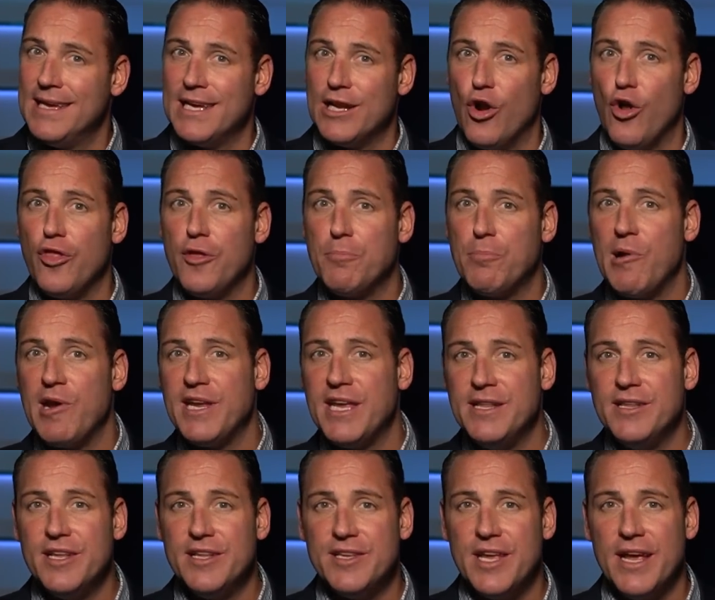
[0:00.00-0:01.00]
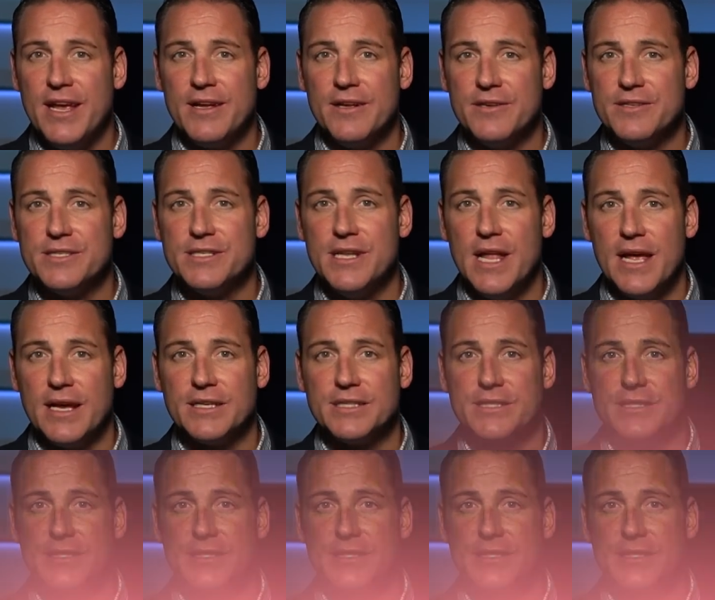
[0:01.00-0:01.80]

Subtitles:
Get all the breaking details next.